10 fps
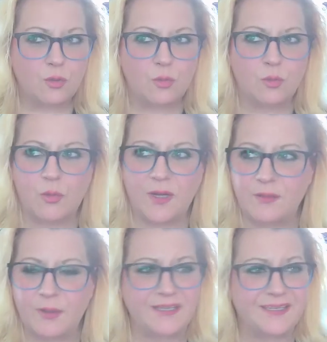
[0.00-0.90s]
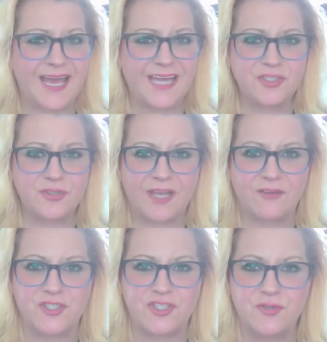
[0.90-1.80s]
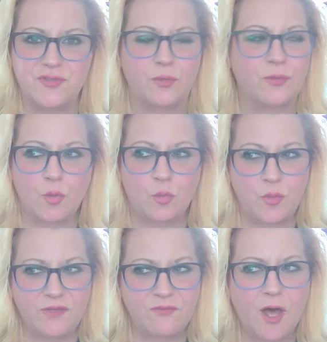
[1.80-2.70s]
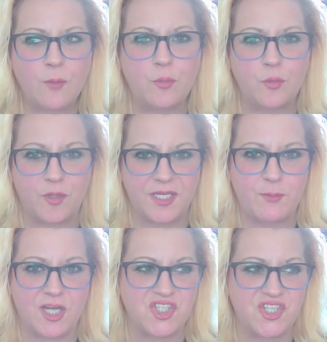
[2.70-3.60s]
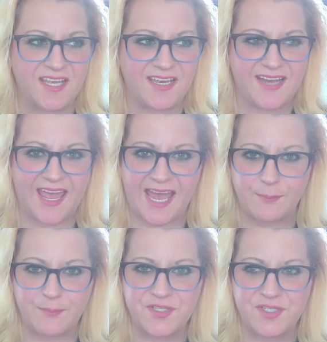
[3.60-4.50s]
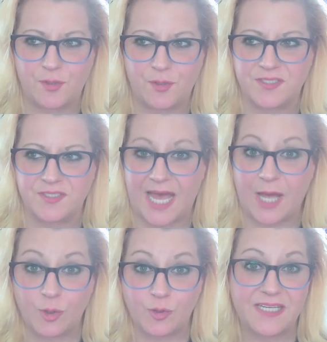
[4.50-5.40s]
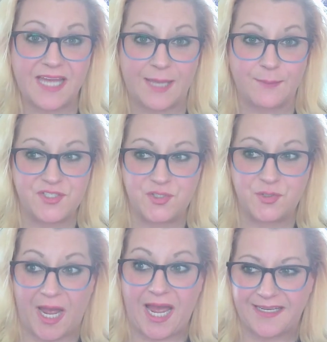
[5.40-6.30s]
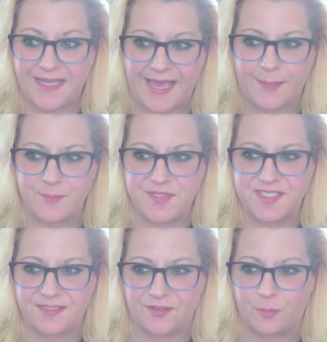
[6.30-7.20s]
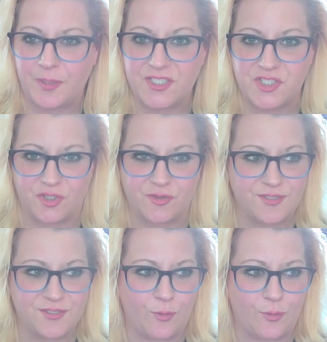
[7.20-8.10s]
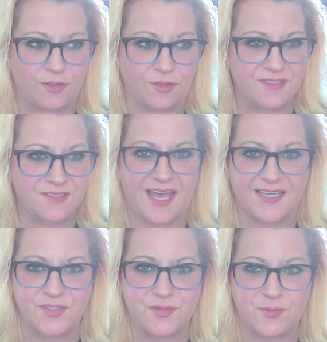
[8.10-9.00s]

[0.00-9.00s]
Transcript: Wait, wait, not your average user. We've all pretty much hid apps or downloaded apps to hide apps or pictures or text,